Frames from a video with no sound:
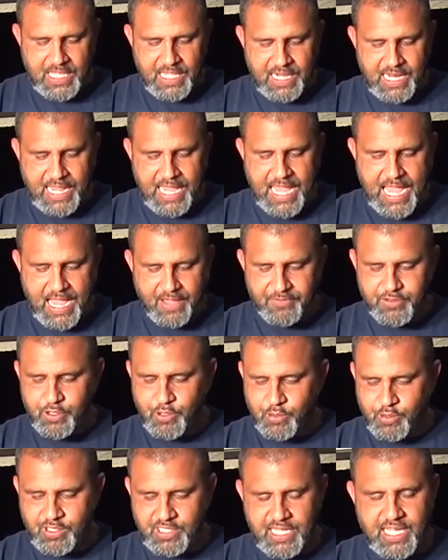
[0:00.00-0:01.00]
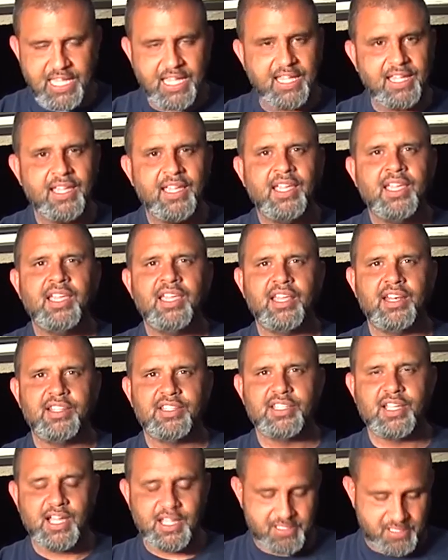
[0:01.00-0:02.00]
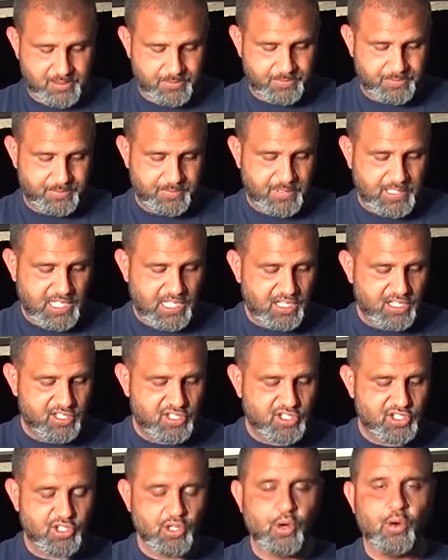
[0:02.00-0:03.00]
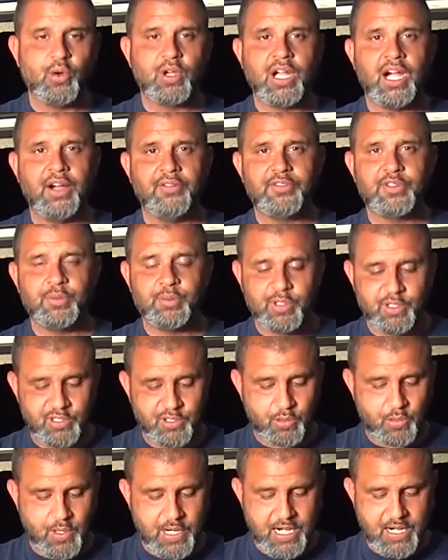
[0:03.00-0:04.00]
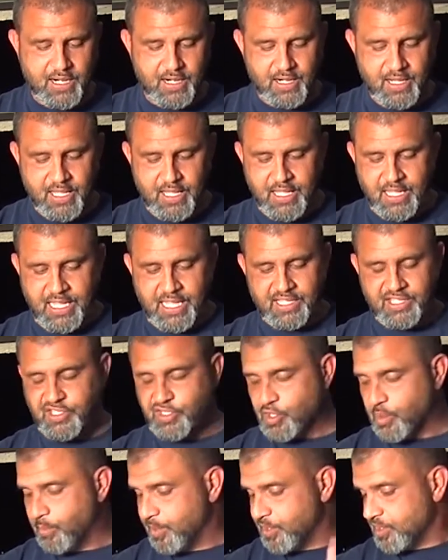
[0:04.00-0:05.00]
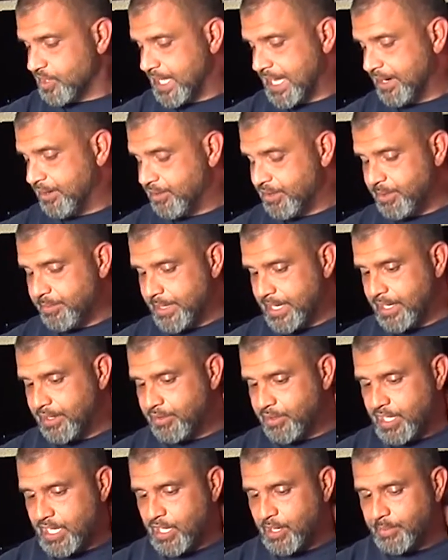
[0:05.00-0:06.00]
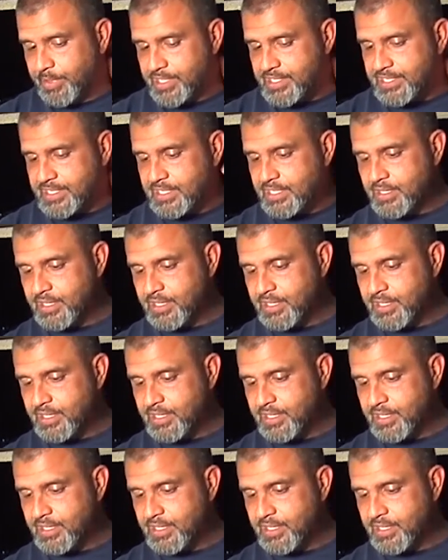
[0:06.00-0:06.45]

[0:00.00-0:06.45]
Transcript: And I have to say, it is awesome. It is so comfortable to wear. It's so much lighter than my other helmets.